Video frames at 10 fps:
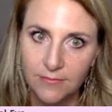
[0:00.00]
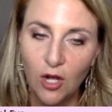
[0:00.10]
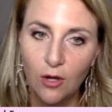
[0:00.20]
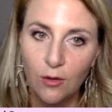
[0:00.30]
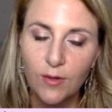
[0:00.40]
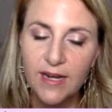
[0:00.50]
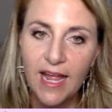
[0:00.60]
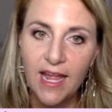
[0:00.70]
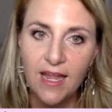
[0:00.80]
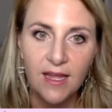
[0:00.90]
Y'all,
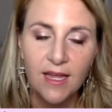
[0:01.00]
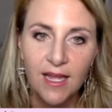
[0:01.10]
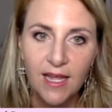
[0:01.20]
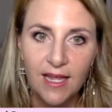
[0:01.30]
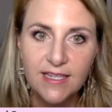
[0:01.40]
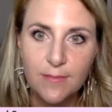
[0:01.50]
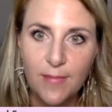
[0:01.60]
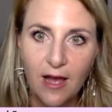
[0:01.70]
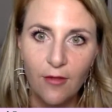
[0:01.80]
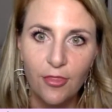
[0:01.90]
Renee is
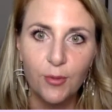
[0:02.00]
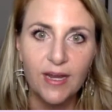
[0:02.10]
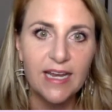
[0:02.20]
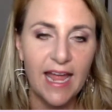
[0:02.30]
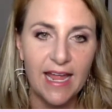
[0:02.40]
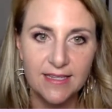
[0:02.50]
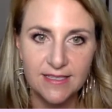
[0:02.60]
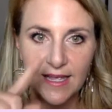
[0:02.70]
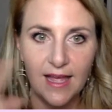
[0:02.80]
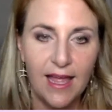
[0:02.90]
about three
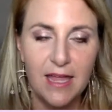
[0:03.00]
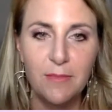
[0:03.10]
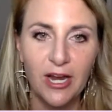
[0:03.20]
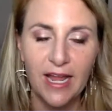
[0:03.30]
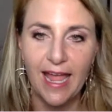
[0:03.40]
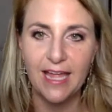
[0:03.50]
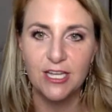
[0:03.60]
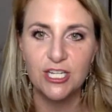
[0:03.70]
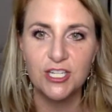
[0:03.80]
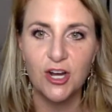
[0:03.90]
days in Mary Kay,
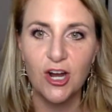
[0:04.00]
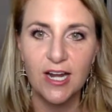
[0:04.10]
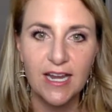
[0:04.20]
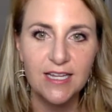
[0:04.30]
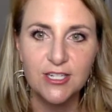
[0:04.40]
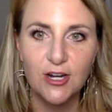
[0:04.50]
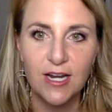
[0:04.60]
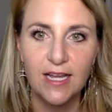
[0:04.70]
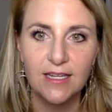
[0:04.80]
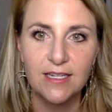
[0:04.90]
and she's already
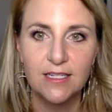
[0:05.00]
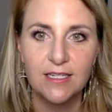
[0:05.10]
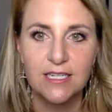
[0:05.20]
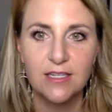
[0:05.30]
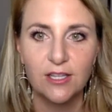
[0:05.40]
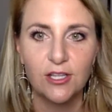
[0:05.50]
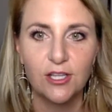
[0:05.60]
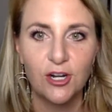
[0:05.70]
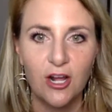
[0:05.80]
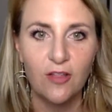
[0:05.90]
starting to
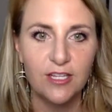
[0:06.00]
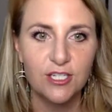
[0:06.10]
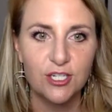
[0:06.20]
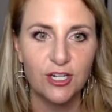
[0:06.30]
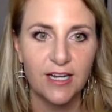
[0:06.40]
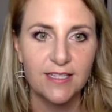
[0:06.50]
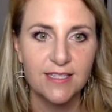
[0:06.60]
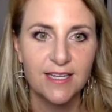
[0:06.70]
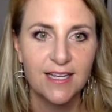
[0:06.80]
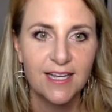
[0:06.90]
learn all these tricks.